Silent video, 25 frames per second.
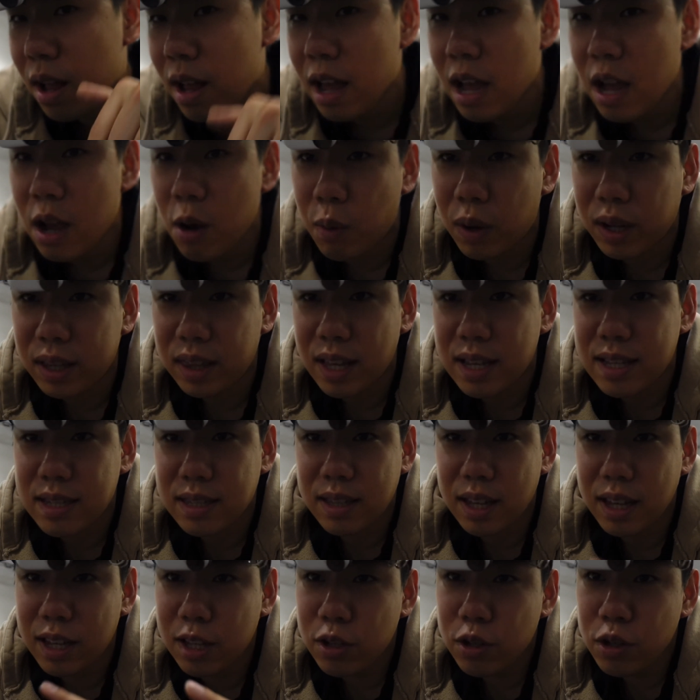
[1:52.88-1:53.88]
what dance
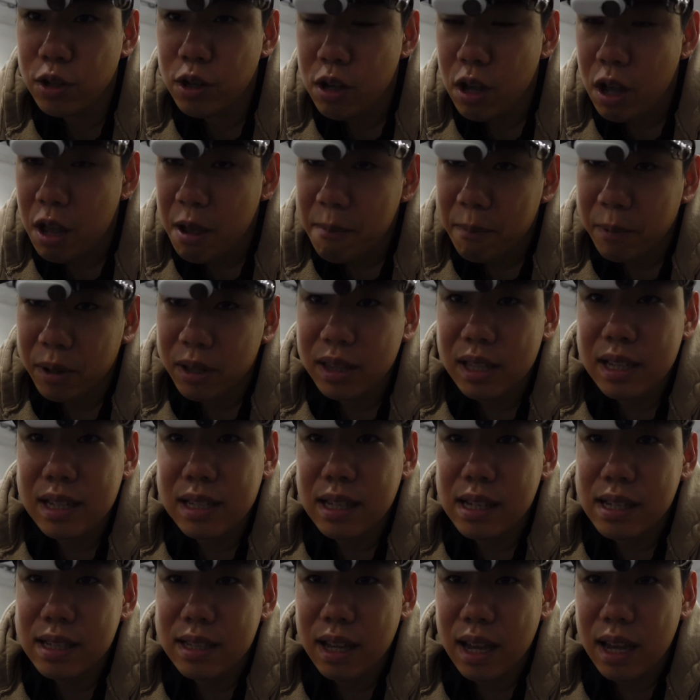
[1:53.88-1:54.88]
they do, but this
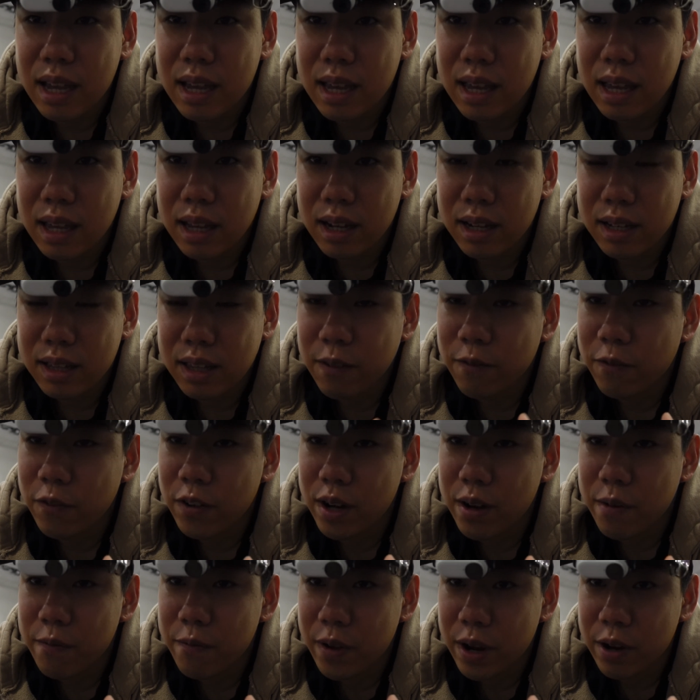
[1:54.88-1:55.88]
is a
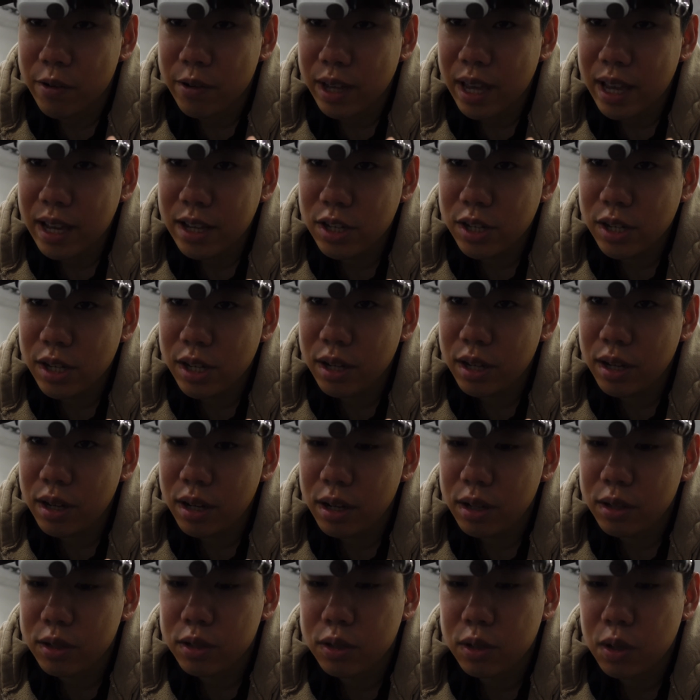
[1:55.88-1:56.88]
different variation,
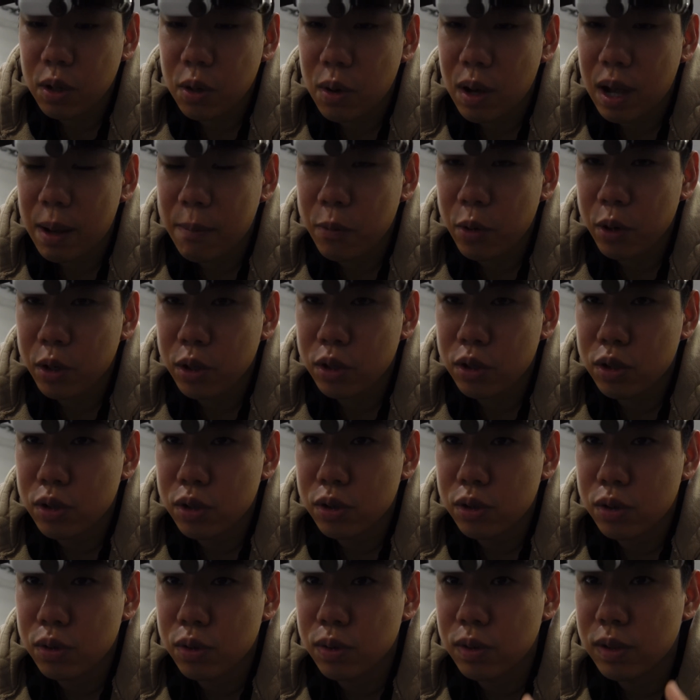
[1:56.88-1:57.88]
so I'm going
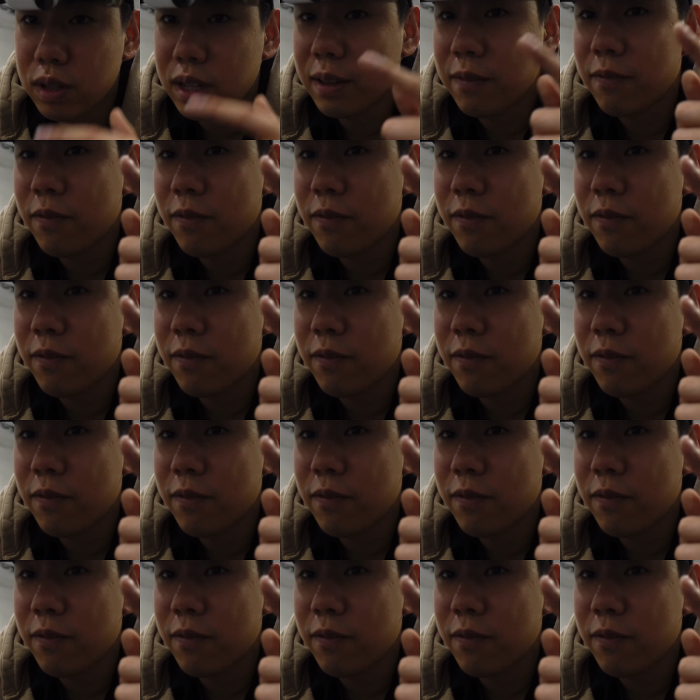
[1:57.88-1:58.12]
to leave